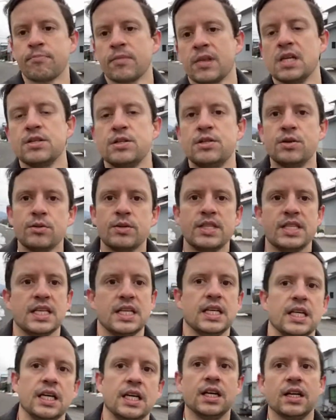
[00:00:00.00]
to
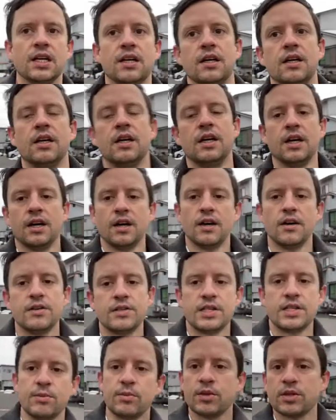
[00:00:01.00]
see
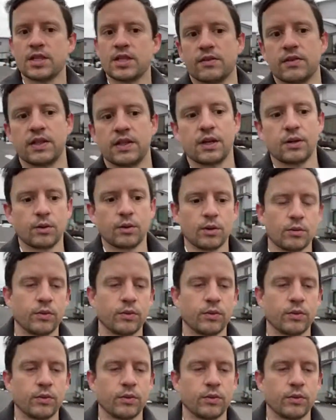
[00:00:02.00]
symbols of literal